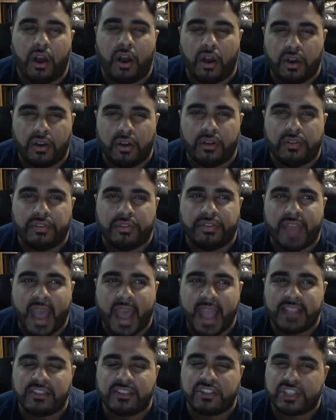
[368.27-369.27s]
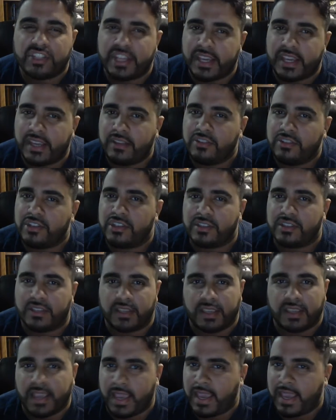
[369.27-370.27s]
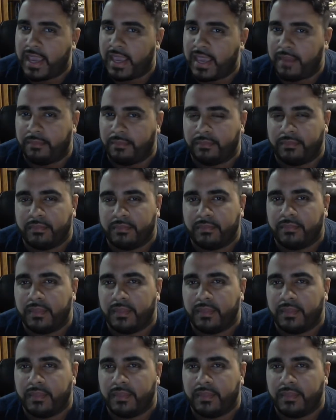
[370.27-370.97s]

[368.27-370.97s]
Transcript: all that changes the game